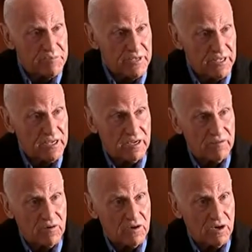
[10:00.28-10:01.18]
to be
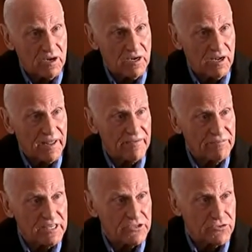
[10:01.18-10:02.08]
a
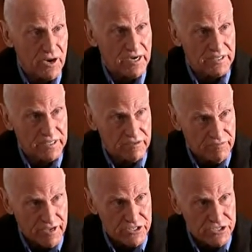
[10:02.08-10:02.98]
heavily trotted
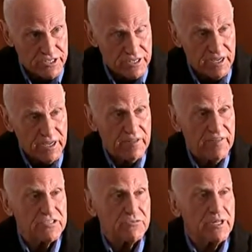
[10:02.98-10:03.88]
convention
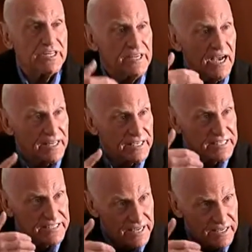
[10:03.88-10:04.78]
that's really not
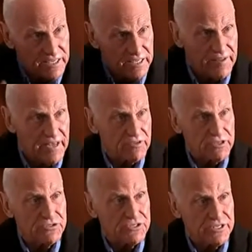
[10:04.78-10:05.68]
extending the
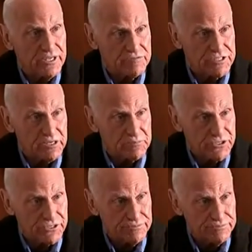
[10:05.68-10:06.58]
evolution of sculpture.